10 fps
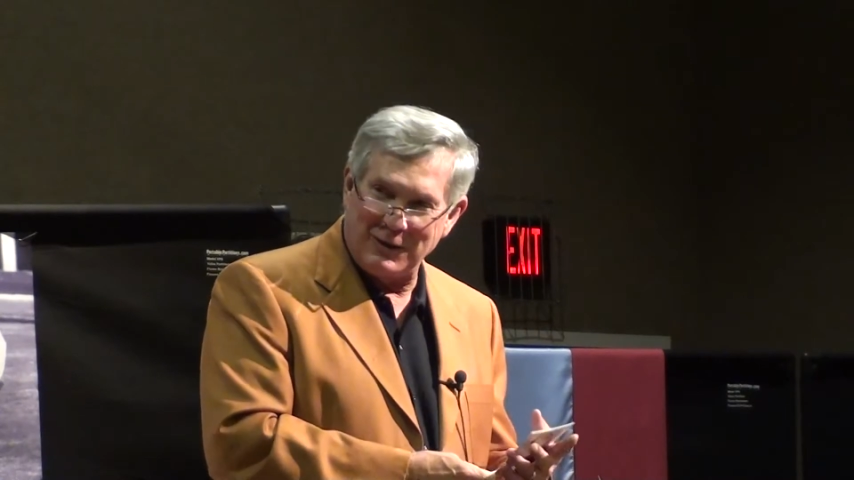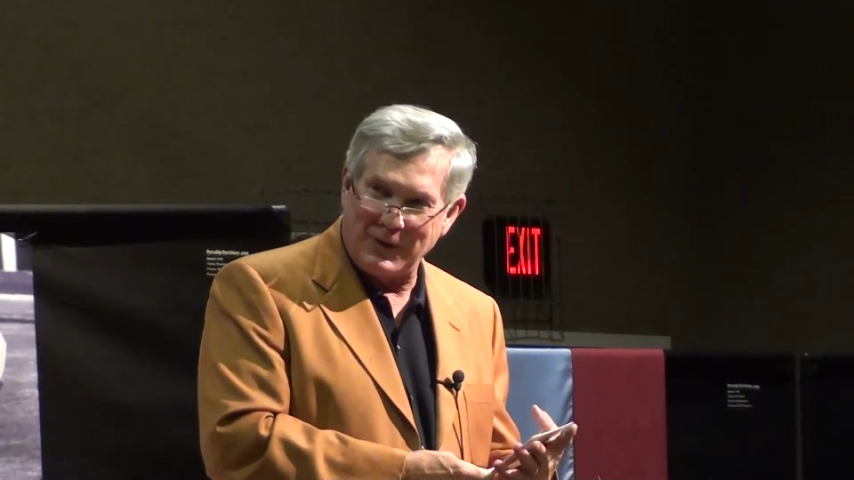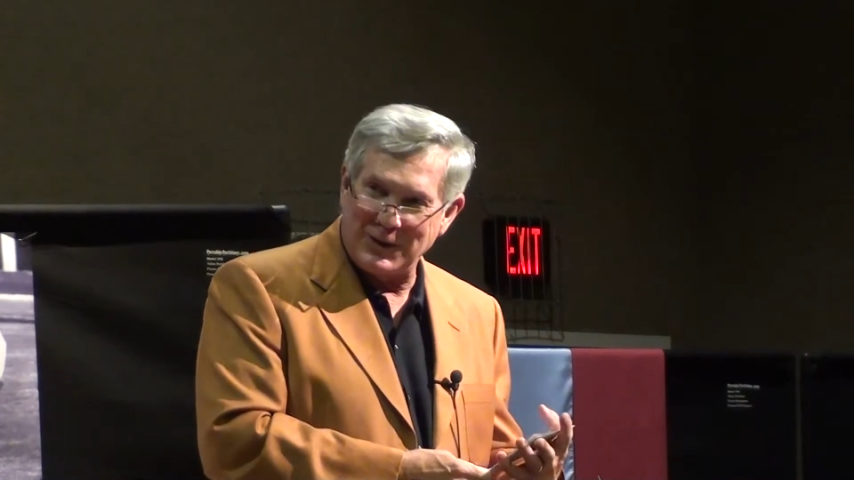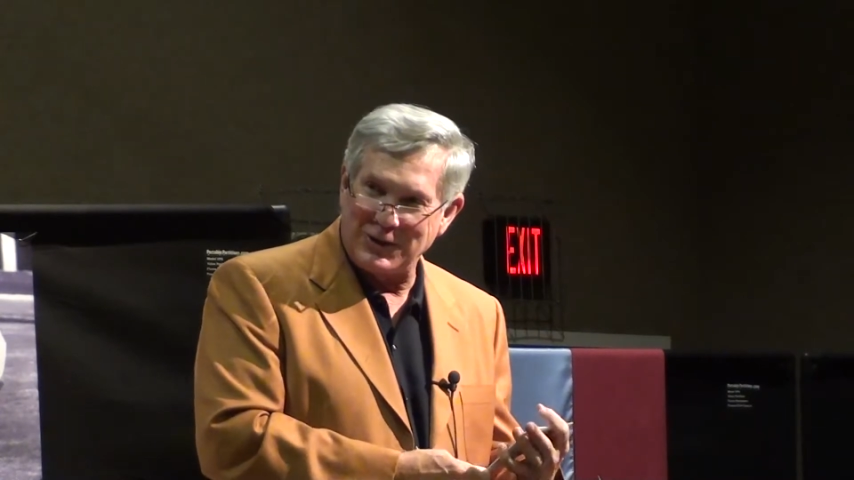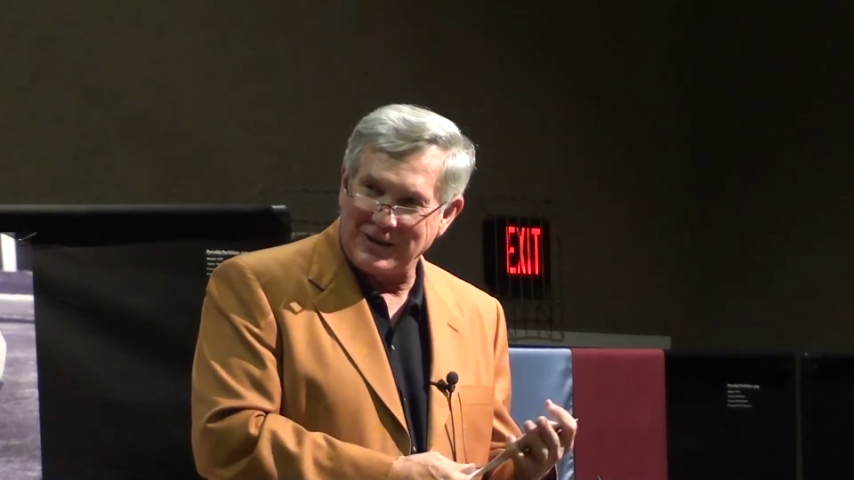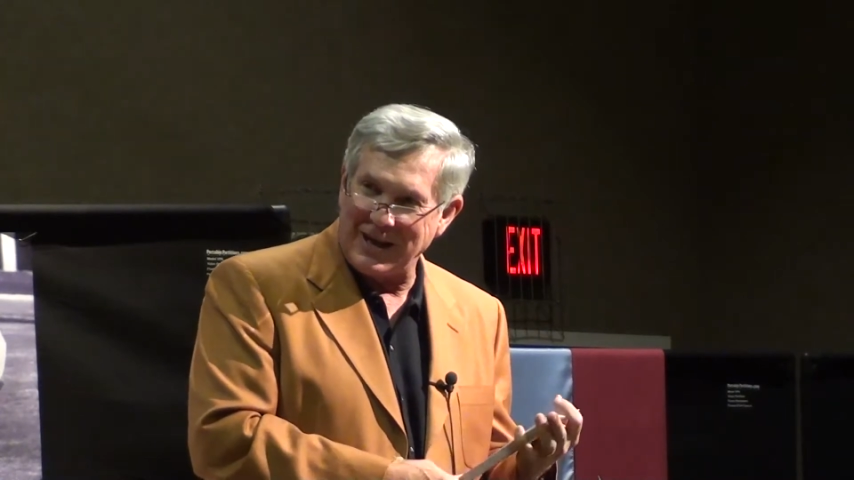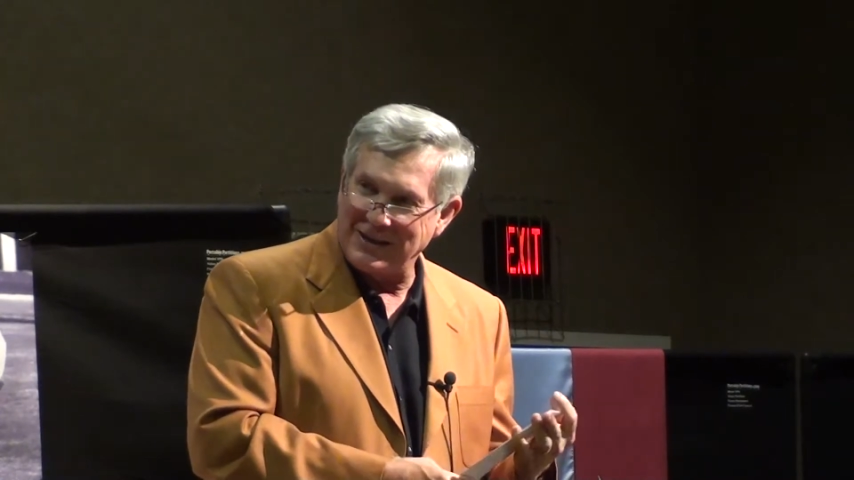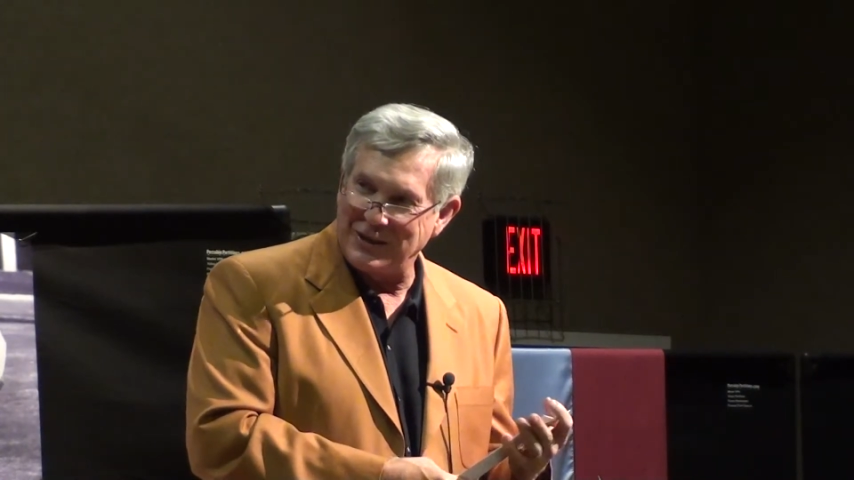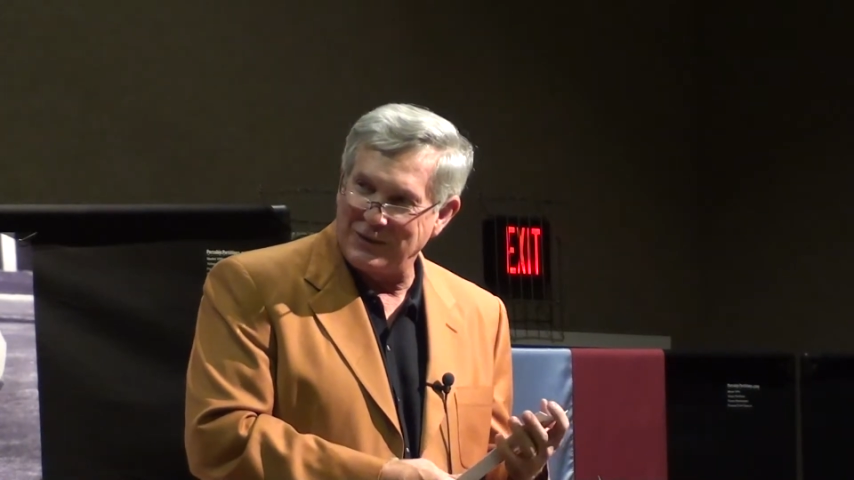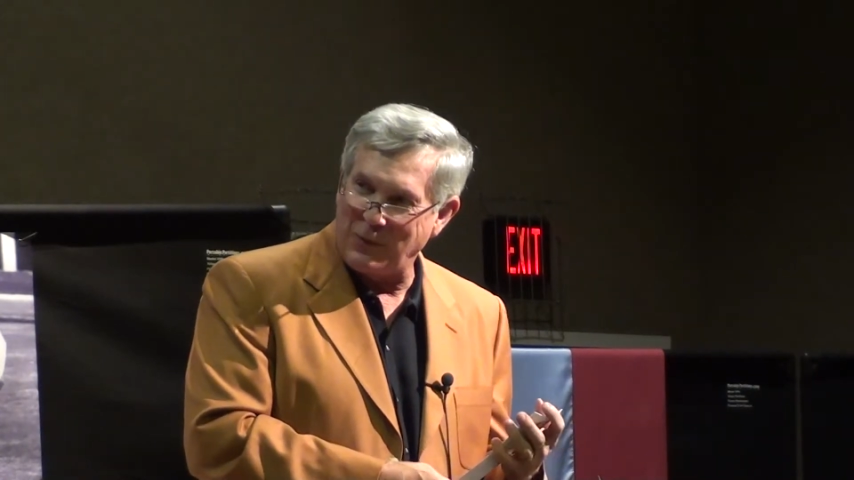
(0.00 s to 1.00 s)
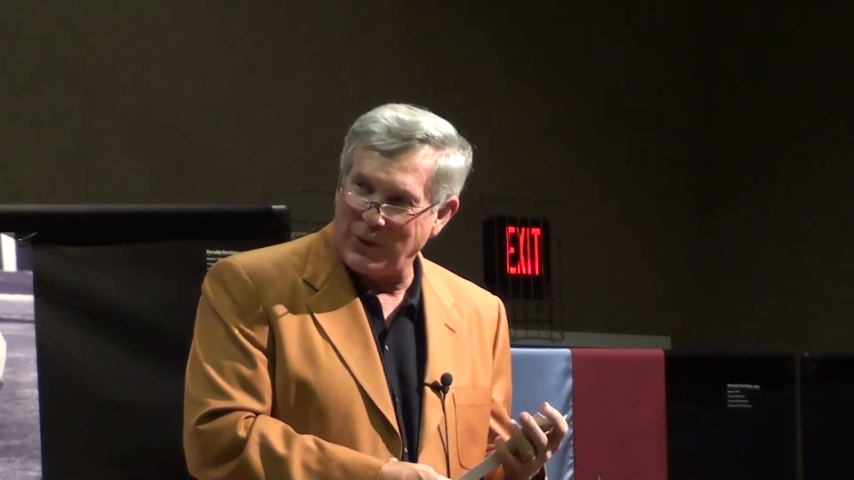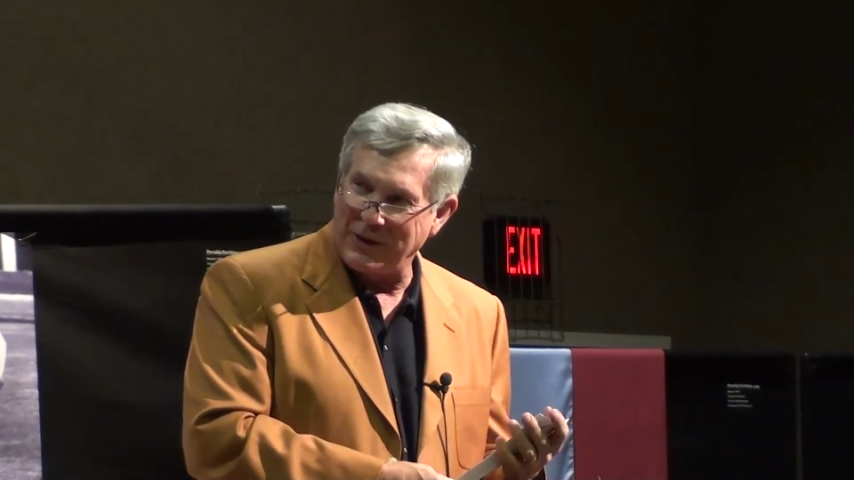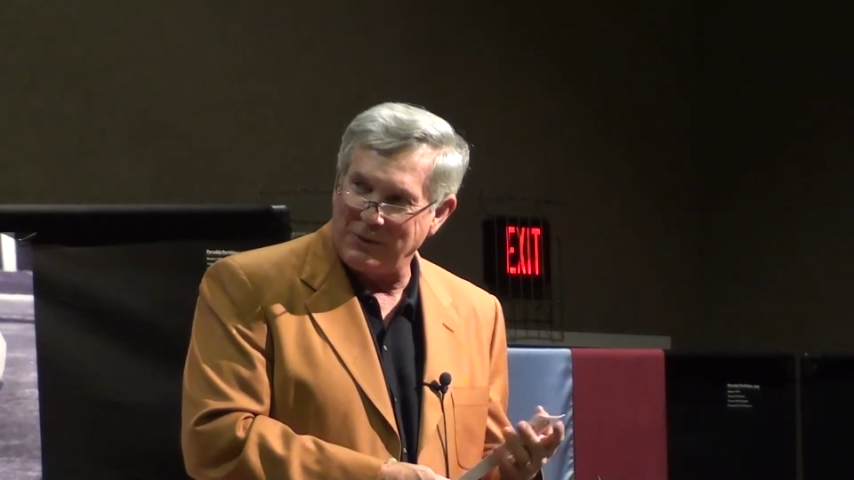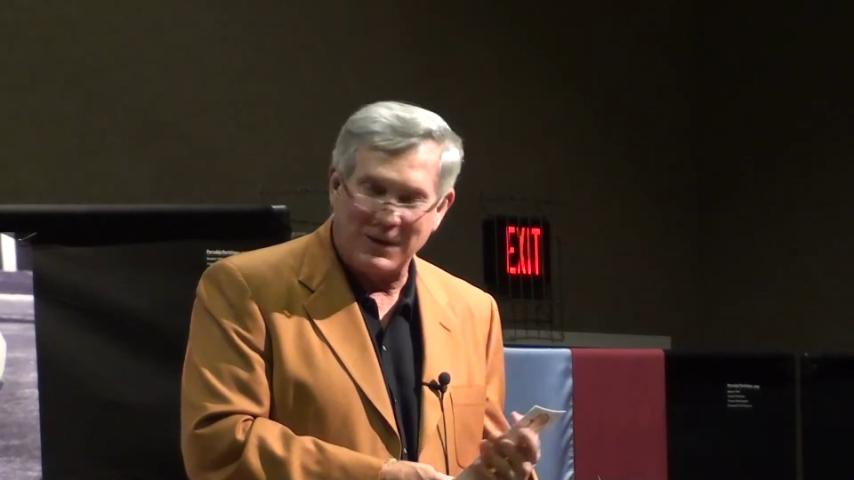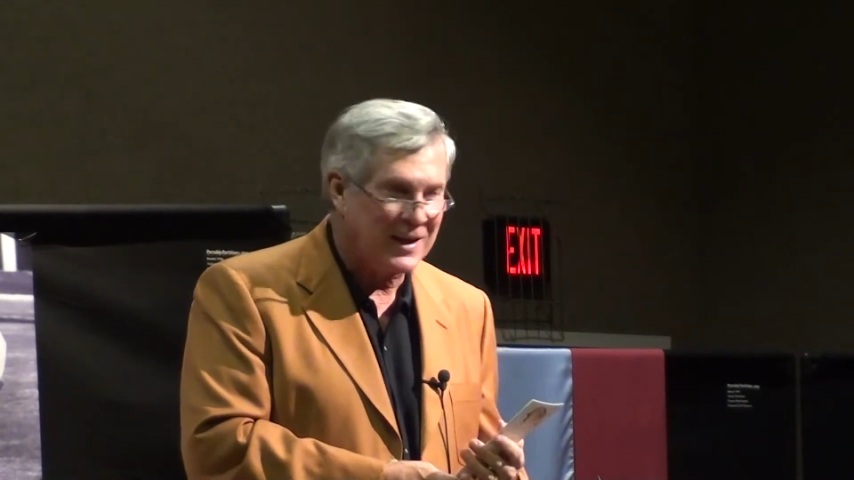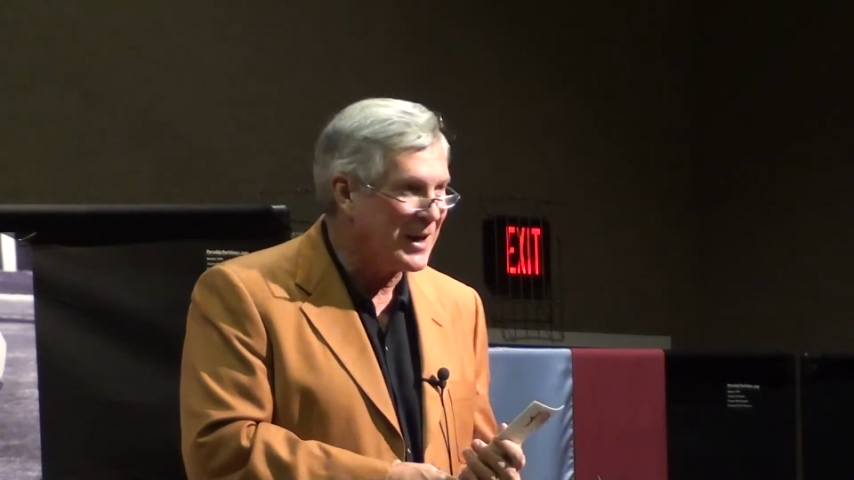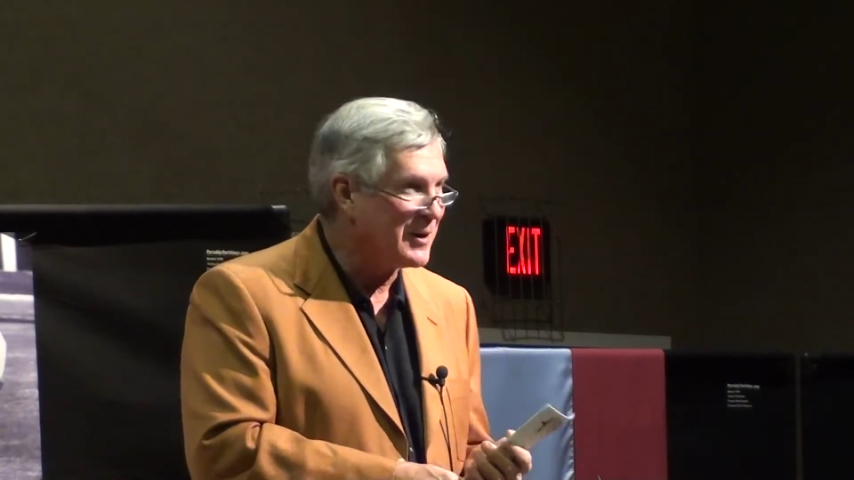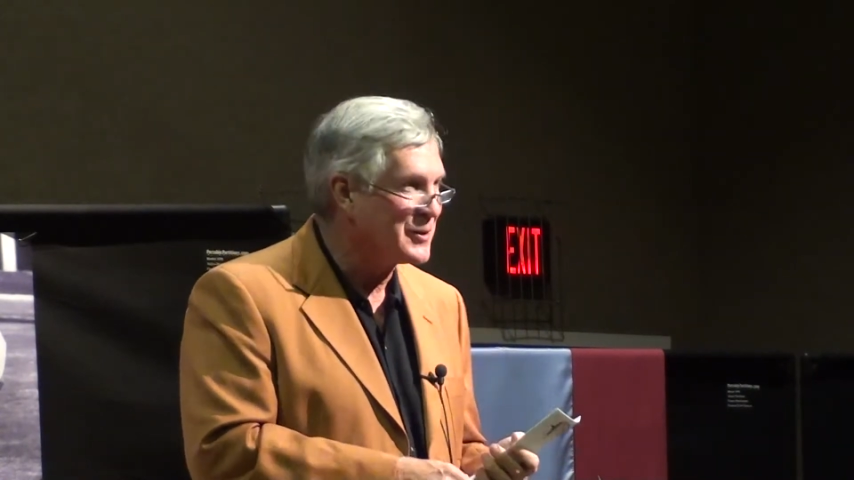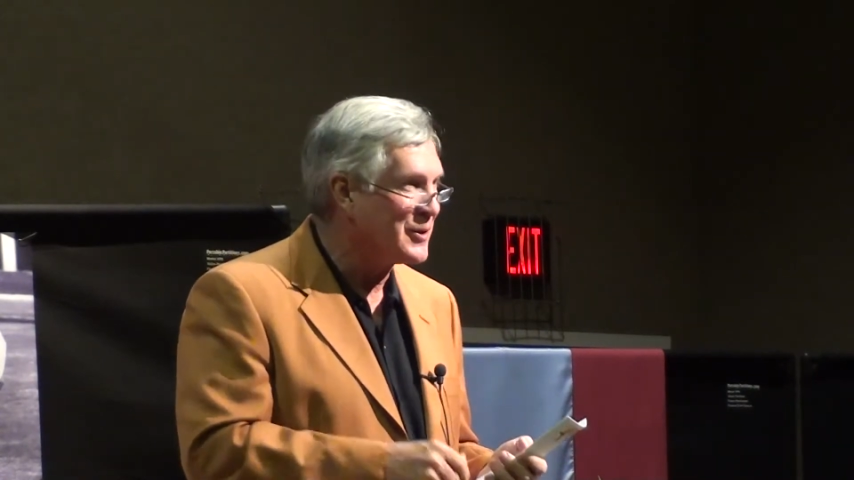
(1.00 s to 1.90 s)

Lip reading: the University of Texas 43 years,